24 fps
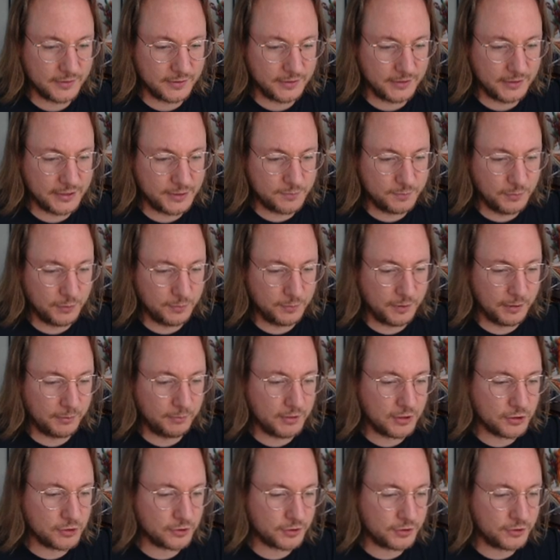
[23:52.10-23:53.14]
Let's put my
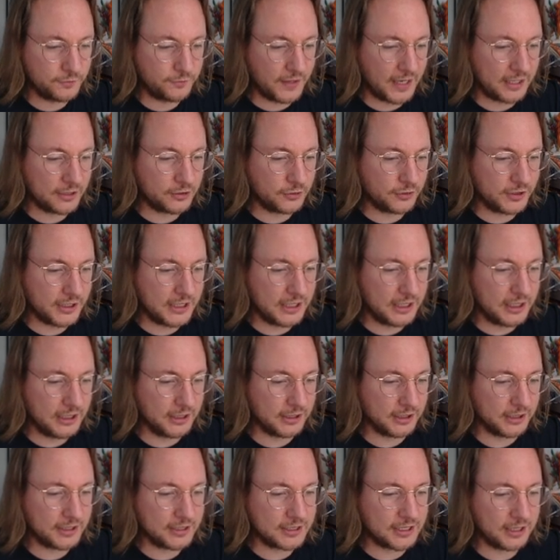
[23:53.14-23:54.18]
Mishra's Factory
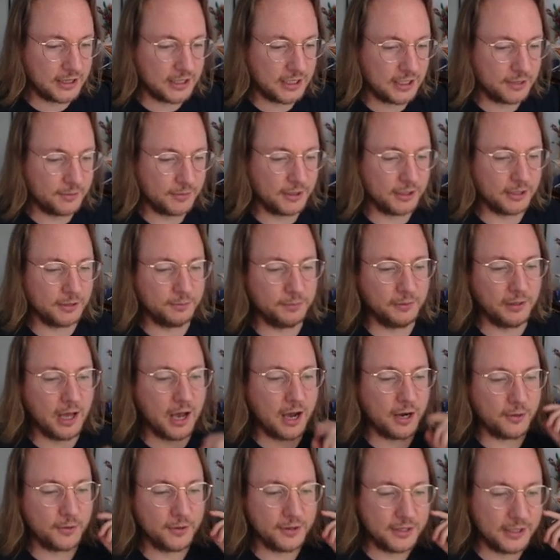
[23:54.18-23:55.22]
here because I think I'm going to
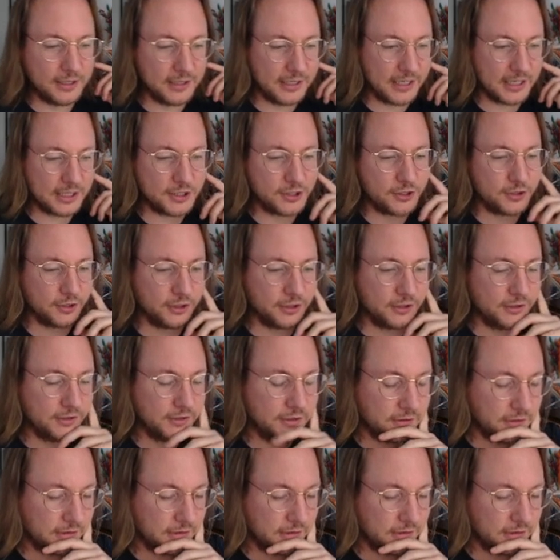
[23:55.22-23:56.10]
block with it next turn.